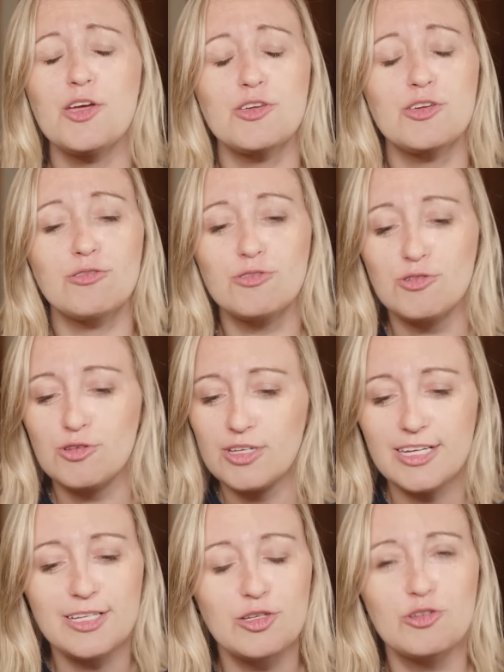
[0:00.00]
you
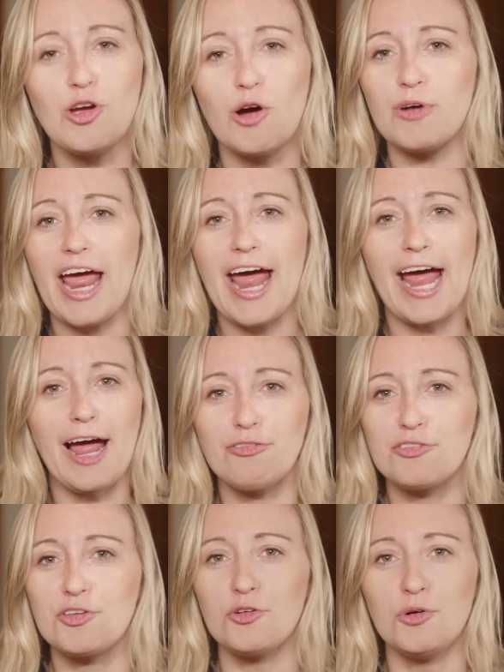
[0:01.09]
don't
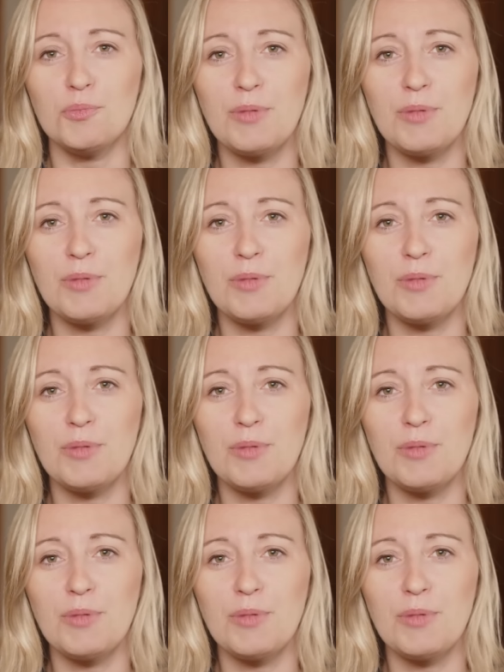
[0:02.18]
have to